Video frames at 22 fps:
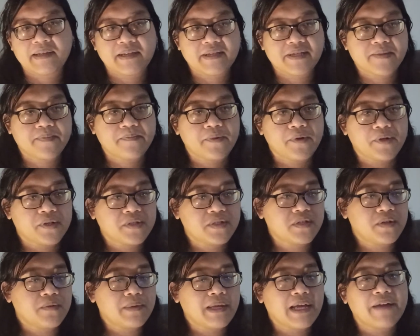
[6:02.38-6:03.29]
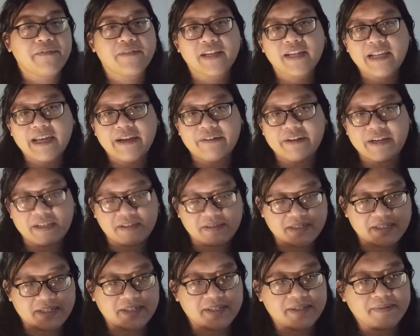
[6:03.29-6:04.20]
in this book. So we have the
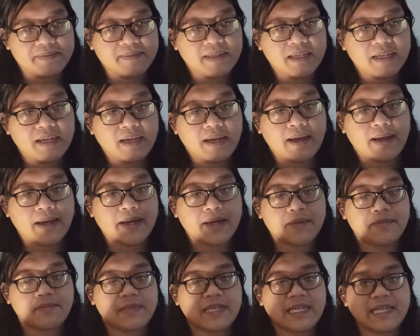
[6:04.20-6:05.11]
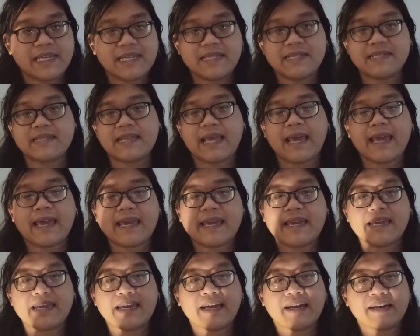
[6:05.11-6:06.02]
narrator. Um, he's
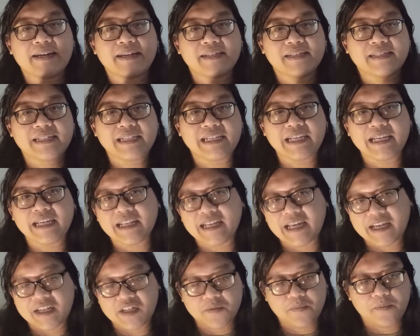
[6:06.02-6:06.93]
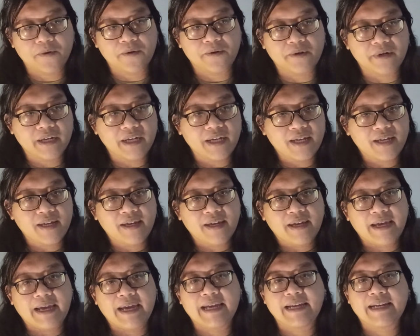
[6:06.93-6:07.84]
a uh, teenage boy,
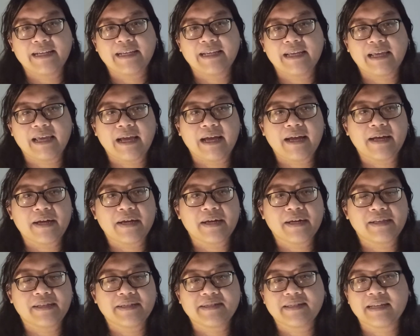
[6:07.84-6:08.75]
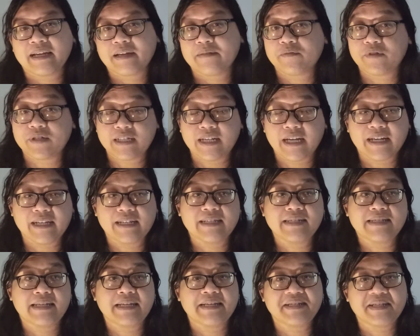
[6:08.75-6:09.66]
and uh, the second
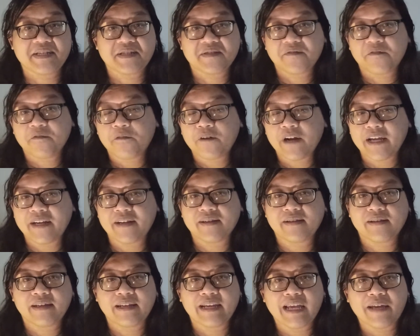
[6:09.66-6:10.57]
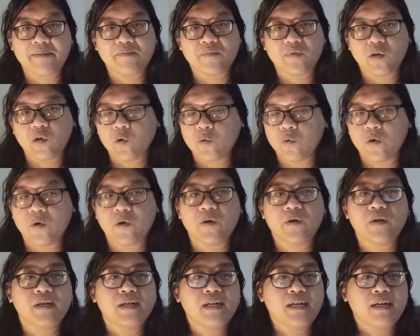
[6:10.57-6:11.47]
protagonist is his friend named
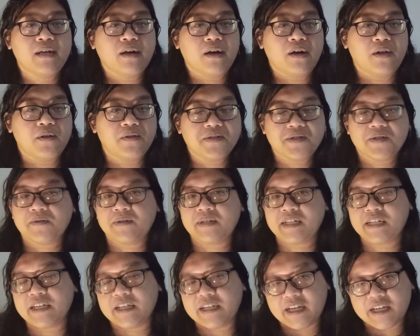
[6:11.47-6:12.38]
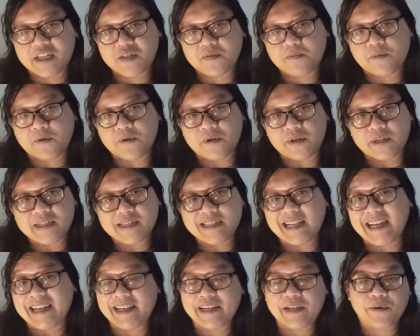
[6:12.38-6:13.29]
Luo, also a teenage boy,
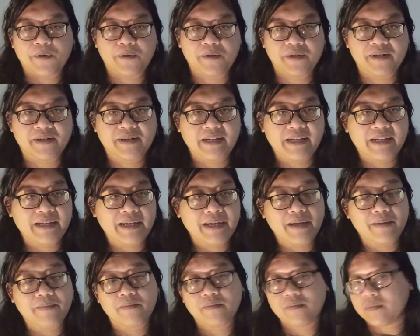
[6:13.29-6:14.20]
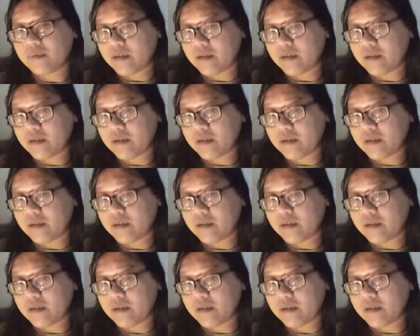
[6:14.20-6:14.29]
slightly older than him,